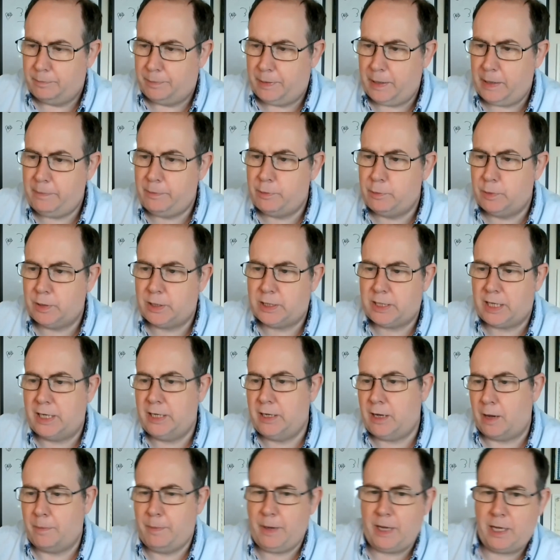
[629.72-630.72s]
people would
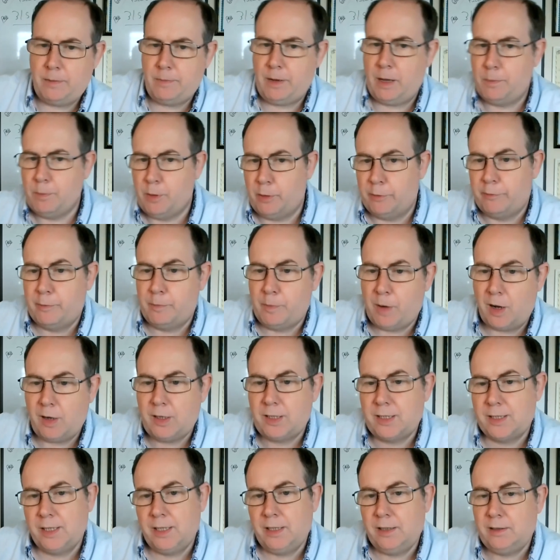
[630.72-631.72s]
say, I bet you make more from
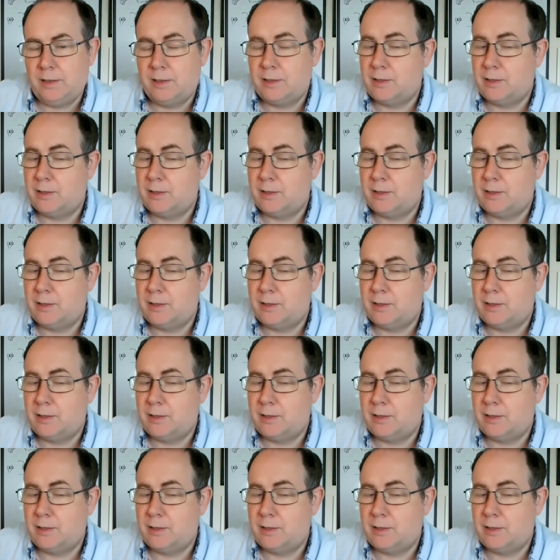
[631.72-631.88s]
marketing.